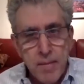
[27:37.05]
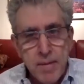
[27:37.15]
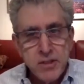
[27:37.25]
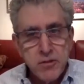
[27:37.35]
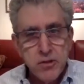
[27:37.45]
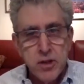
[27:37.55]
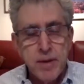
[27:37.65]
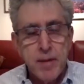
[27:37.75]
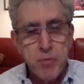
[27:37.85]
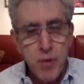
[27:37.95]
I mean, there's going to
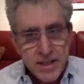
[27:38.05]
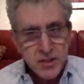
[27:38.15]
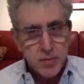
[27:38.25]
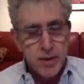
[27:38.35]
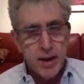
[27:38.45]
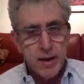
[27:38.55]
be a price to pay.